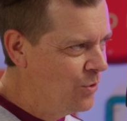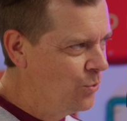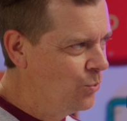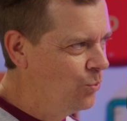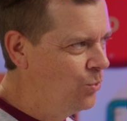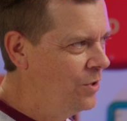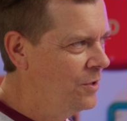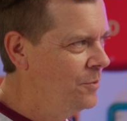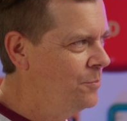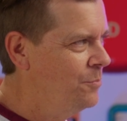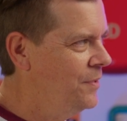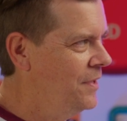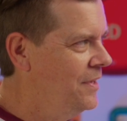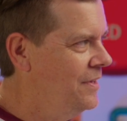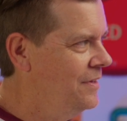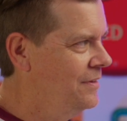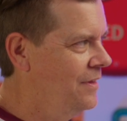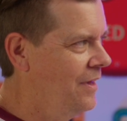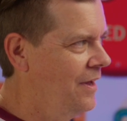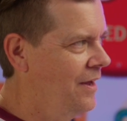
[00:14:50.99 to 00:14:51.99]
would
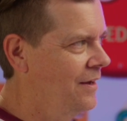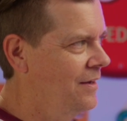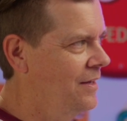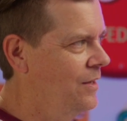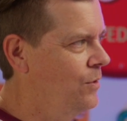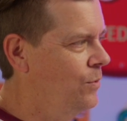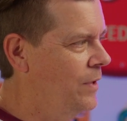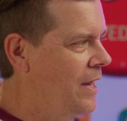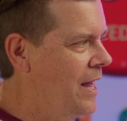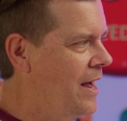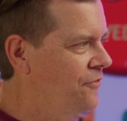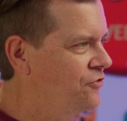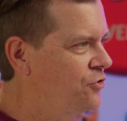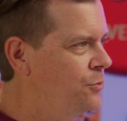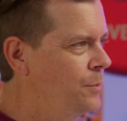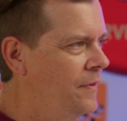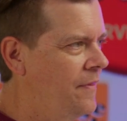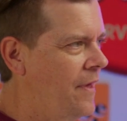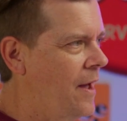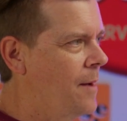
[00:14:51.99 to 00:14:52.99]
be like, it would have
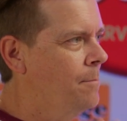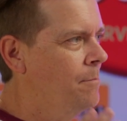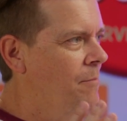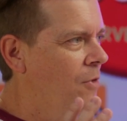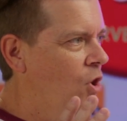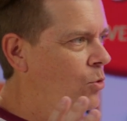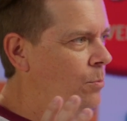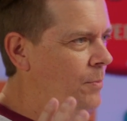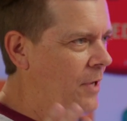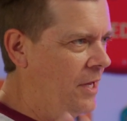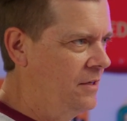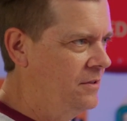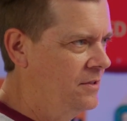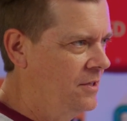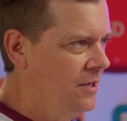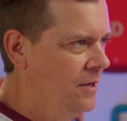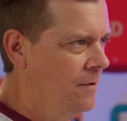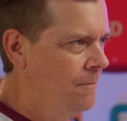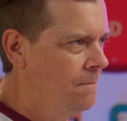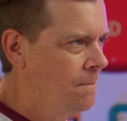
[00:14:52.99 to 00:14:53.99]
to be that moment